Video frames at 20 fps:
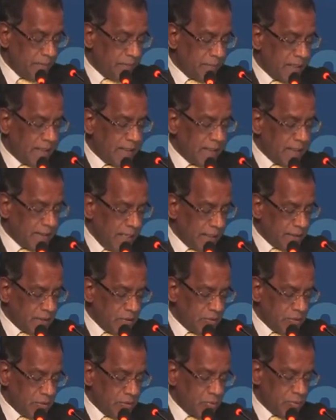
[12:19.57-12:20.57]
in
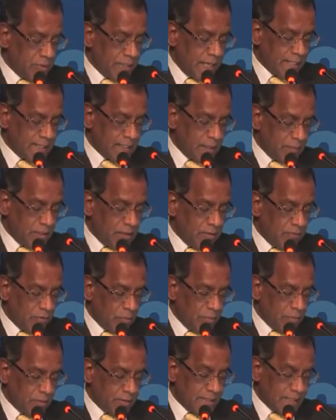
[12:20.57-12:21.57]
addition to the SME
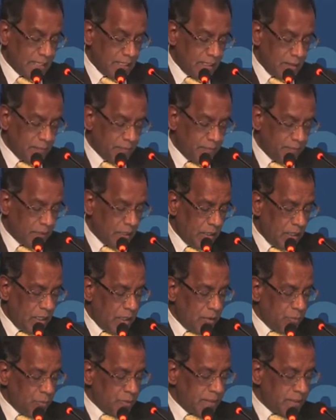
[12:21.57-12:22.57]
development scheme,
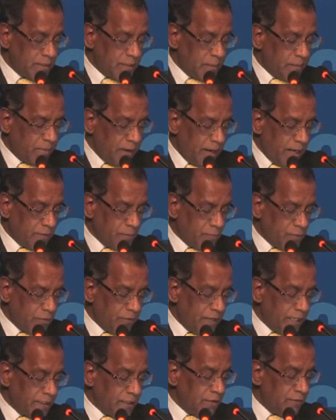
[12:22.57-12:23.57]
which is a plan
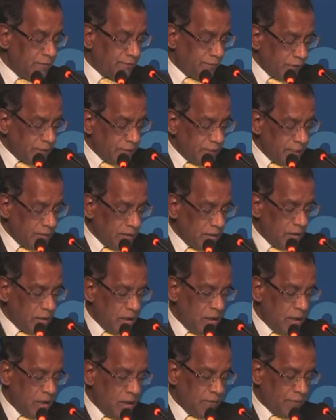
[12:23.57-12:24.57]
providing funding
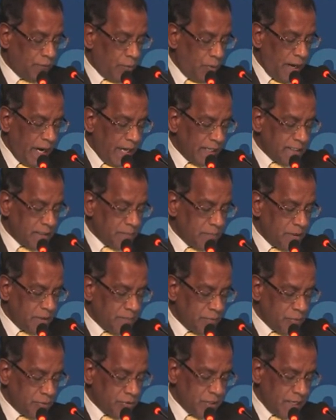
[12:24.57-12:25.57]
for eligible
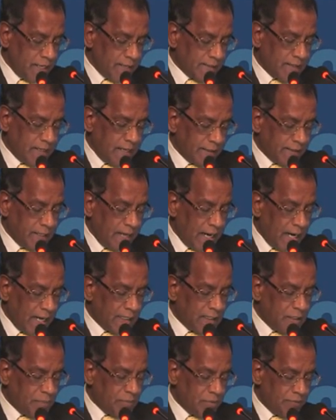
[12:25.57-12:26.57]
projects at a
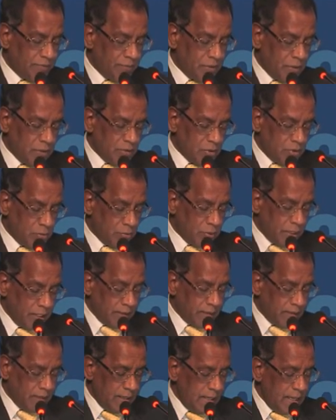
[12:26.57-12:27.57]
highly preferential
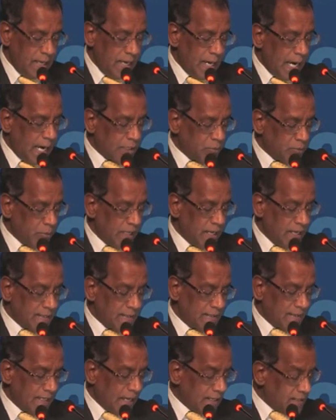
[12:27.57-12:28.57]
rate, as well as
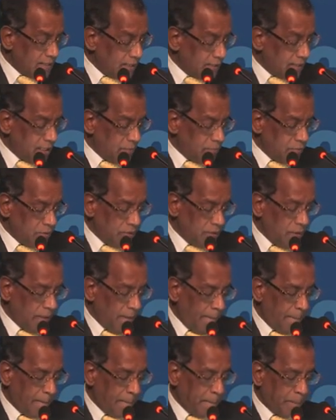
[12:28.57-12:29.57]
tax exemption
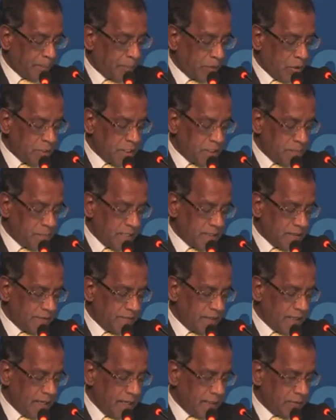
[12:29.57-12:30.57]
on
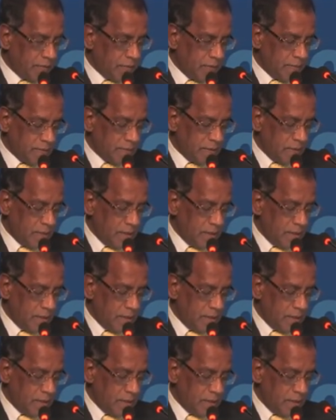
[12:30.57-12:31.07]
specific items.